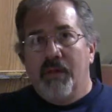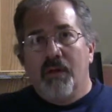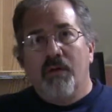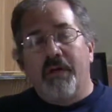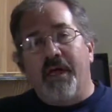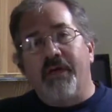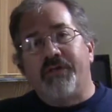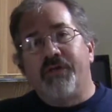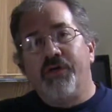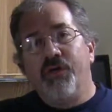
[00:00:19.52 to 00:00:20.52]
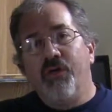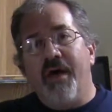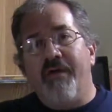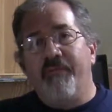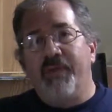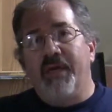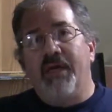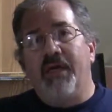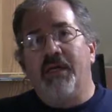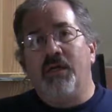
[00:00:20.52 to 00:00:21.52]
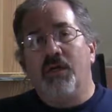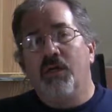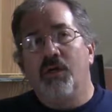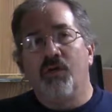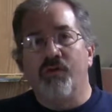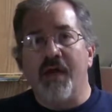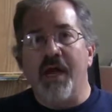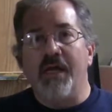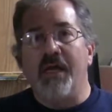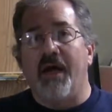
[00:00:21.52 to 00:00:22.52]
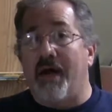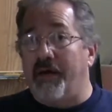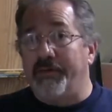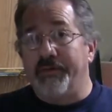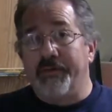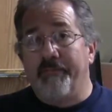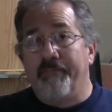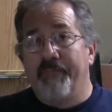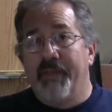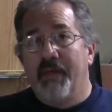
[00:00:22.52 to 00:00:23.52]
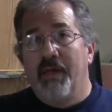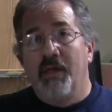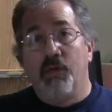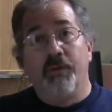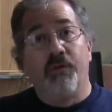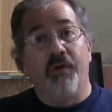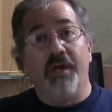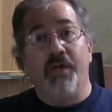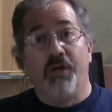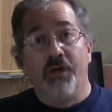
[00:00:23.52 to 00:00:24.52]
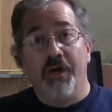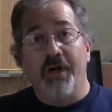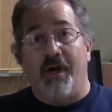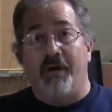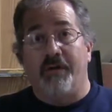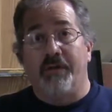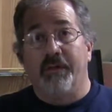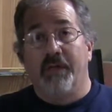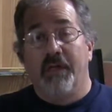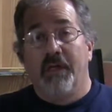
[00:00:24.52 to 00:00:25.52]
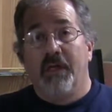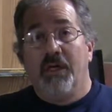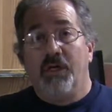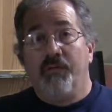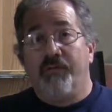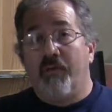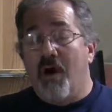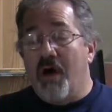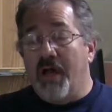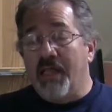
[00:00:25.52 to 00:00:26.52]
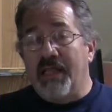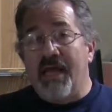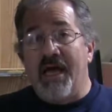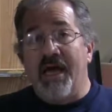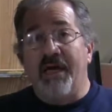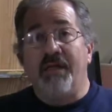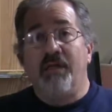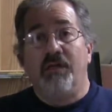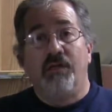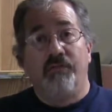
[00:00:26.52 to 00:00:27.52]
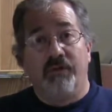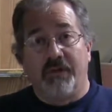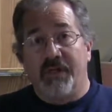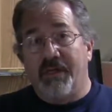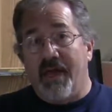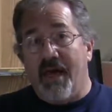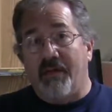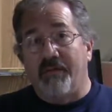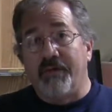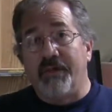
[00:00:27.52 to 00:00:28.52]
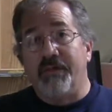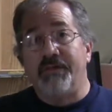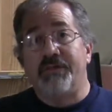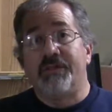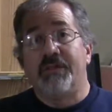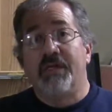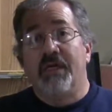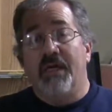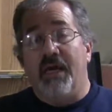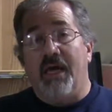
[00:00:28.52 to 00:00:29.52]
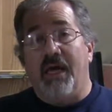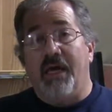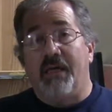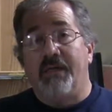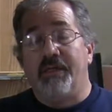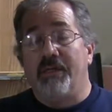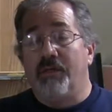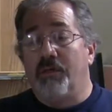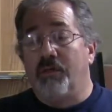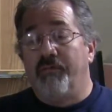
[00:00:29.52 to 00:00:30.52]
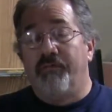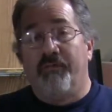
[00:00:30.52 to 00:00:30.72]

Okay, so you have been creating art. You've been creating good art. You've gone online, you've looked at galleries, and you've